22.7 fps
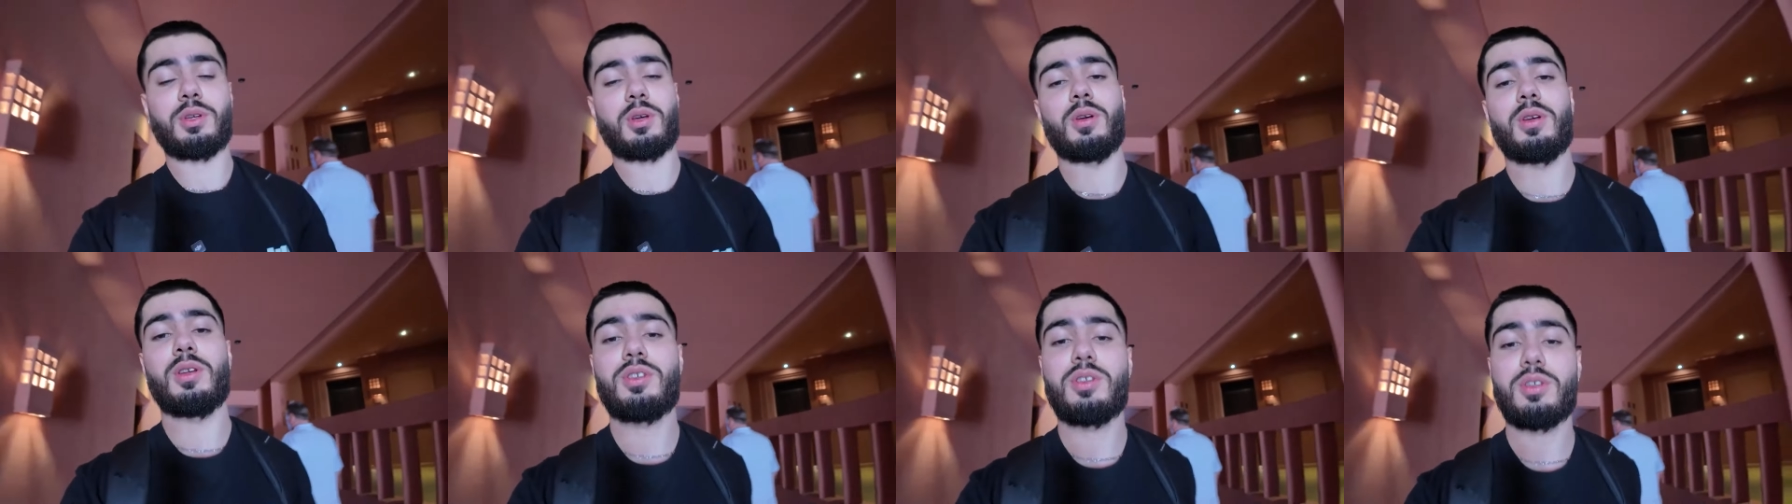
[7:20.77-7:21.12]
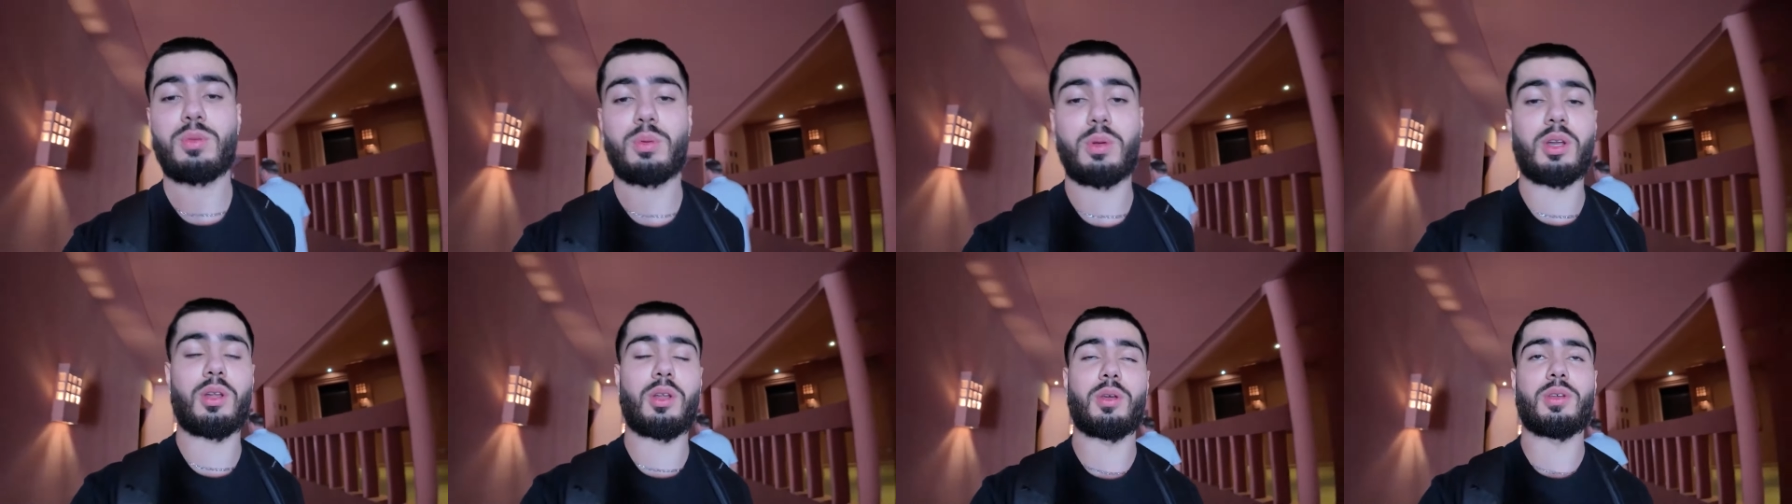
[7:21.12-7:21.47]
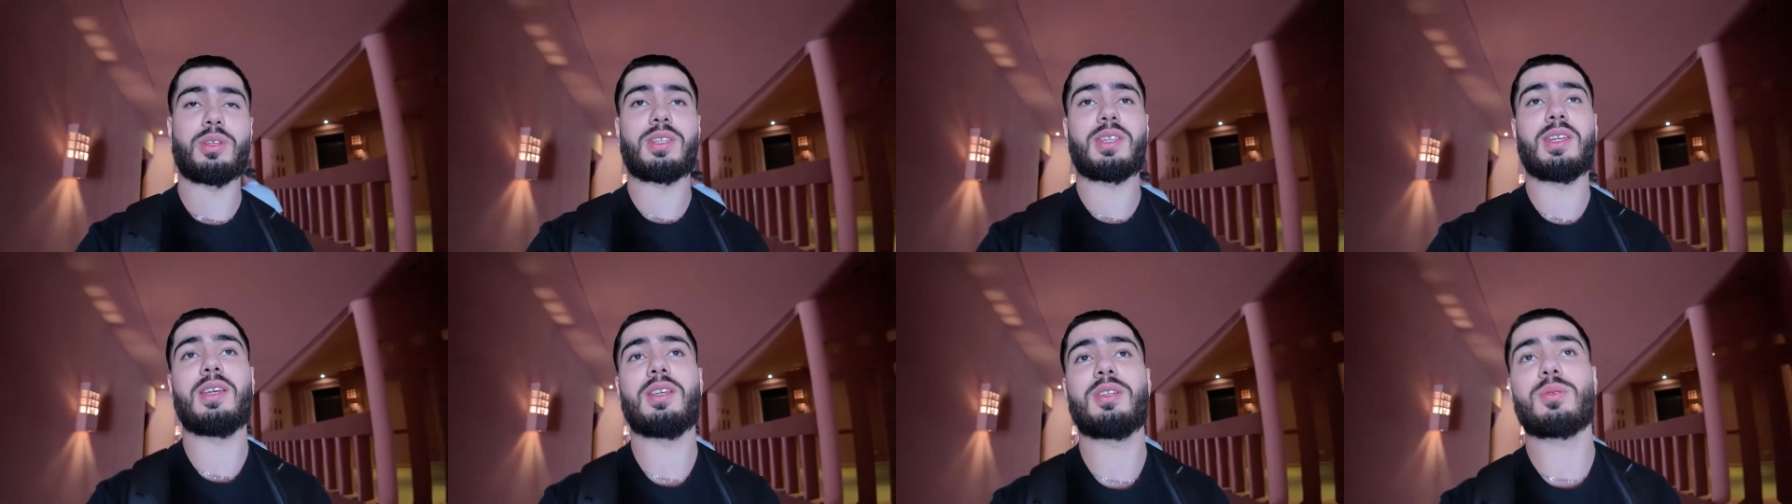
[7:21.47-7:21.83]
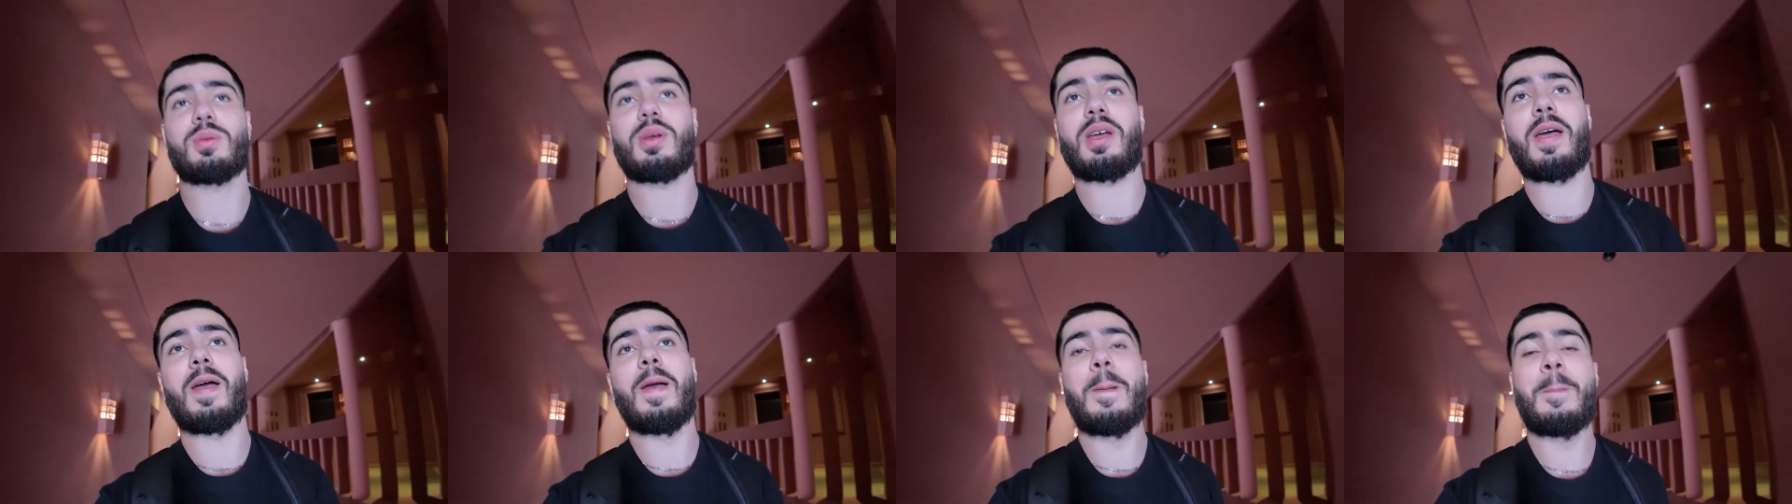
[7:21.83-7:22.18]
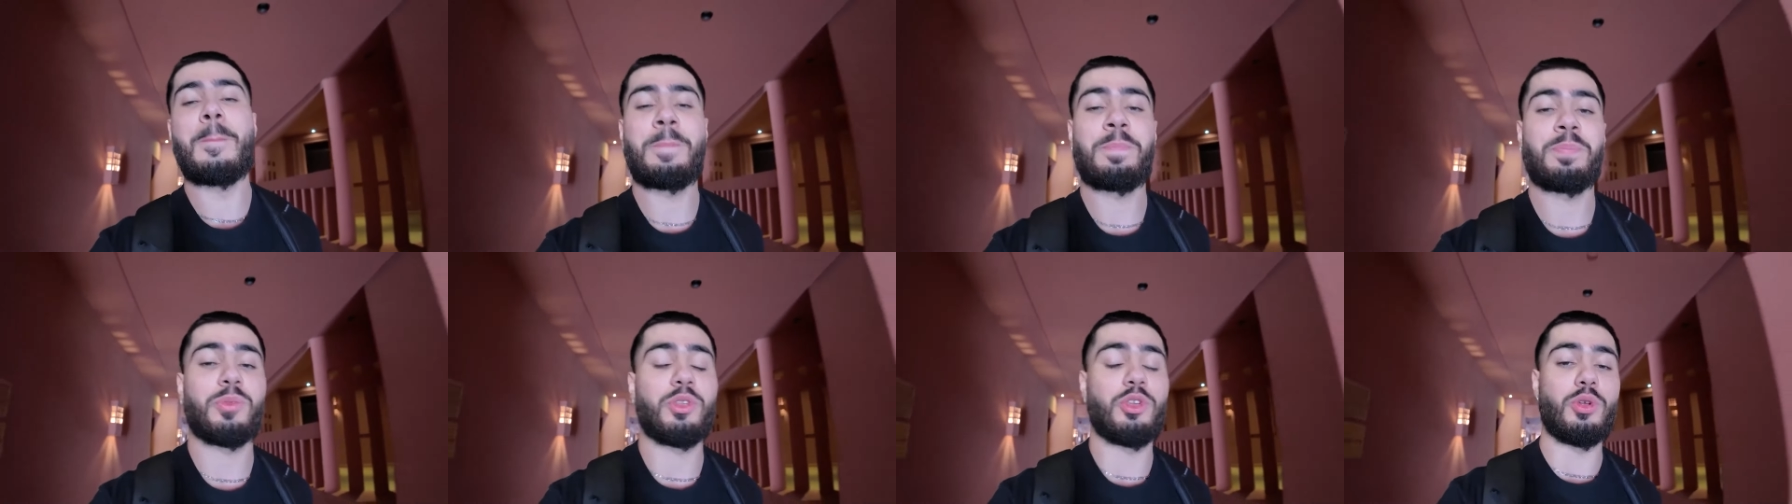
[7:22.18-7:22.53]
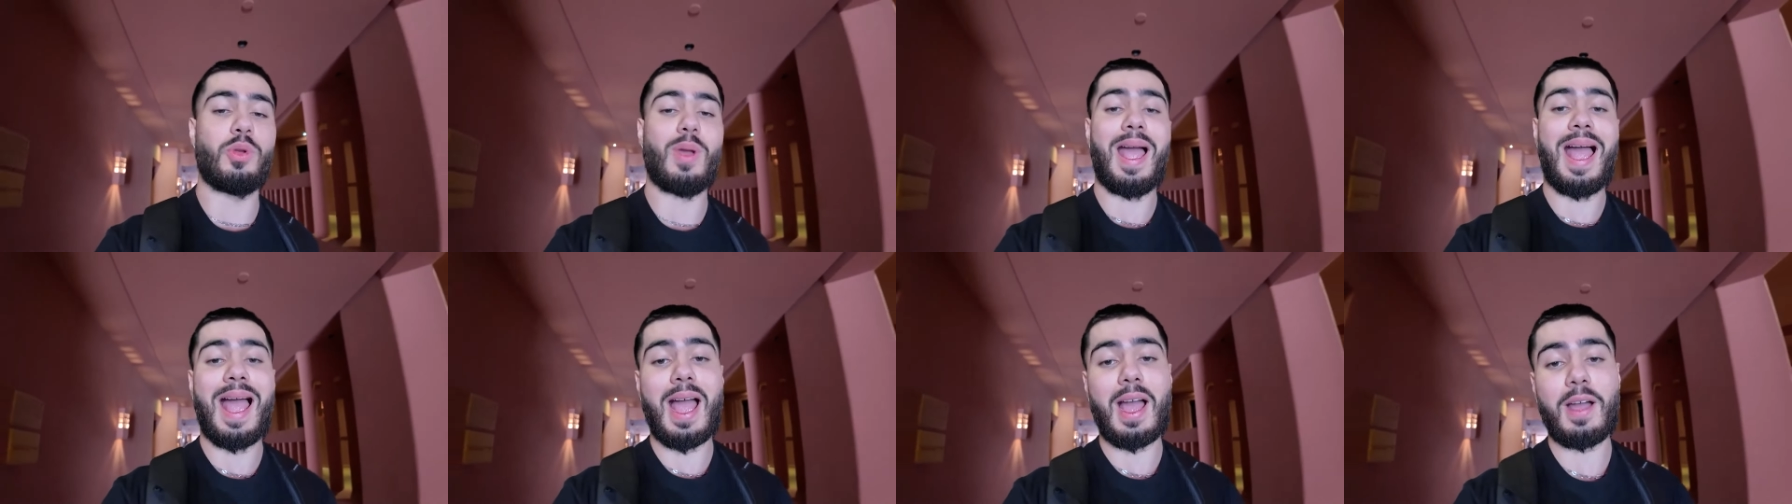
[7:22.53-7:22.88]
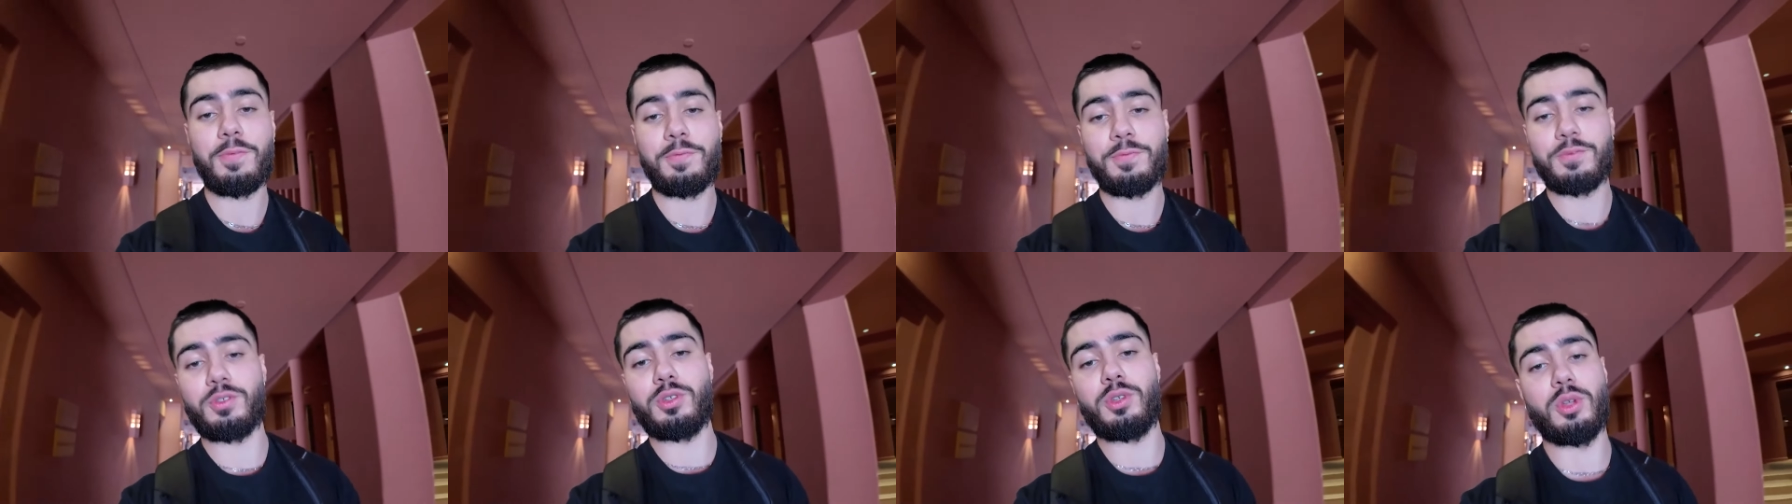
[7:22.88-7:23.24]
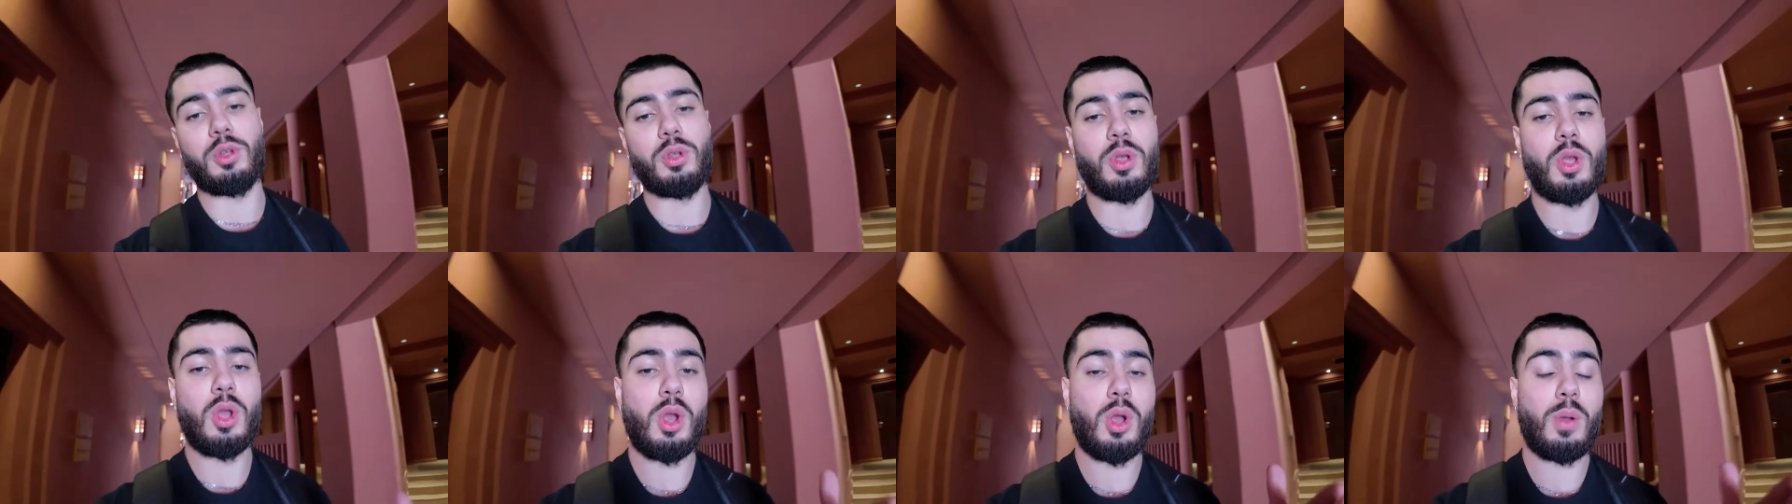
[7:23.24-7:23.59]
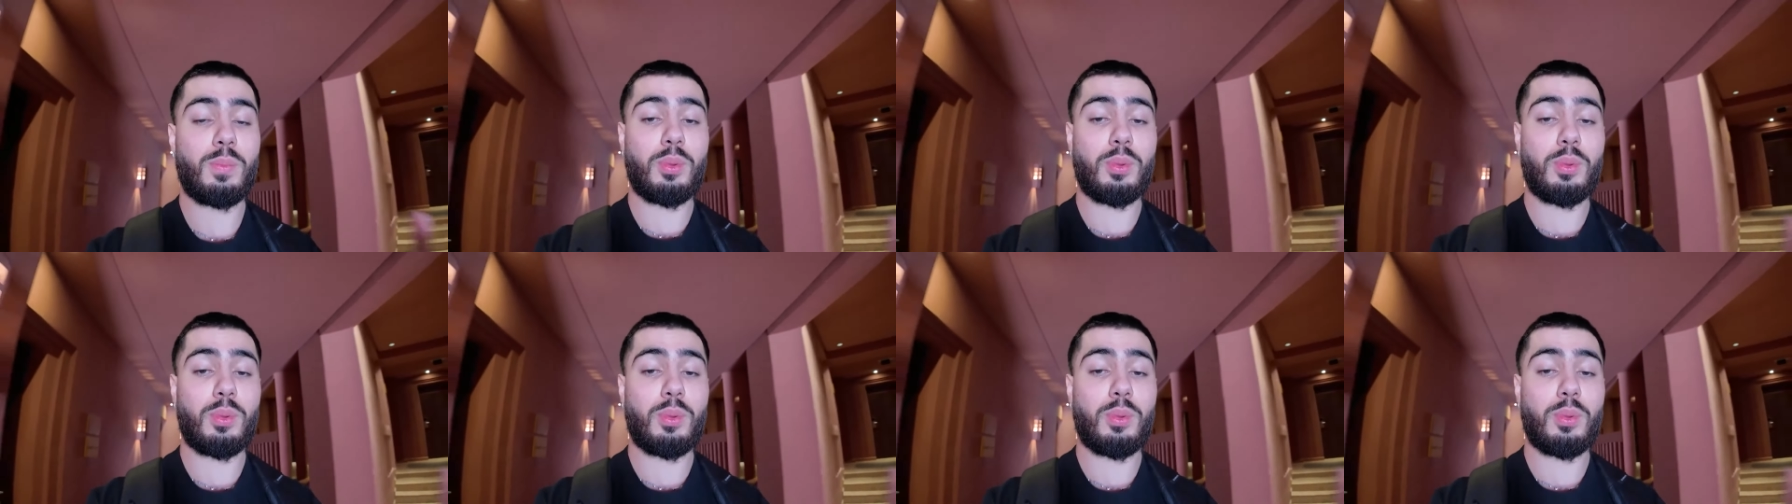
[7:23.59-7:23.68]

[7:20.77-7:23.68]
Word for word: So it's just one of those things where you have to